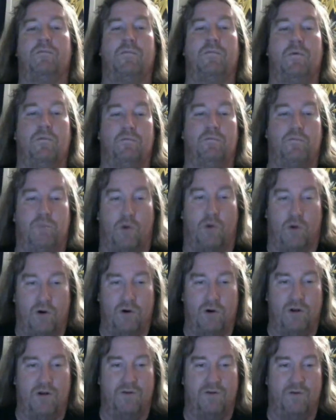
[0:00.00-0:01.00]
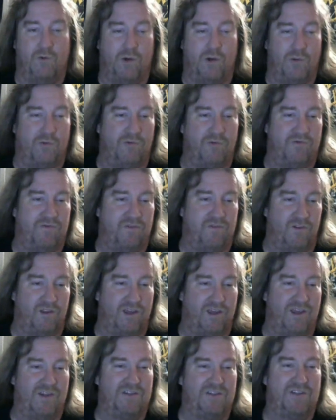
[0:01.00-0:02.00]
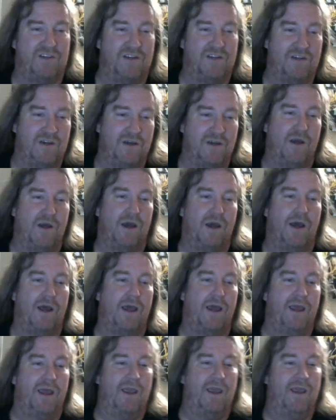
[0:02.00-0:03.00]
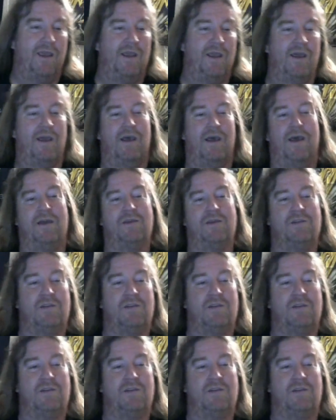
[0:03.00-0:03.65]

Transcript: part of the rebel fleet, and